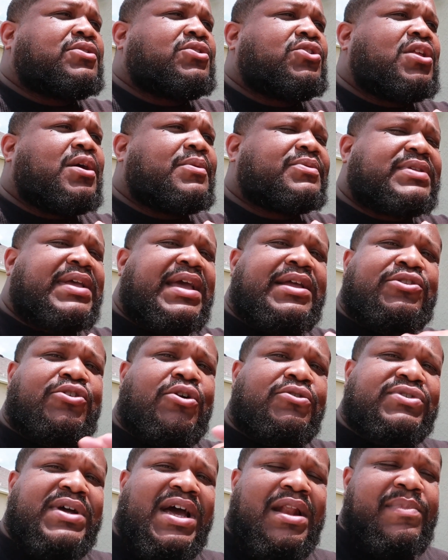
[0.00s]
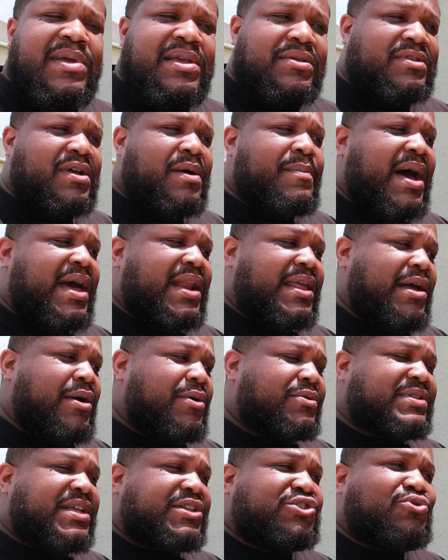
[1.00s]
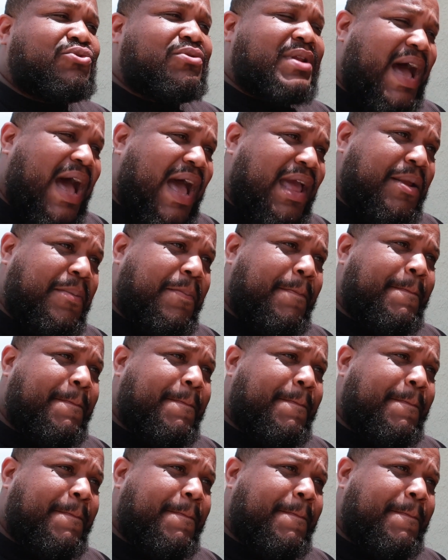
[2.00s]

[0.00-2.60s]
You know what I'm saying? Don't try to be somebody else that you're not.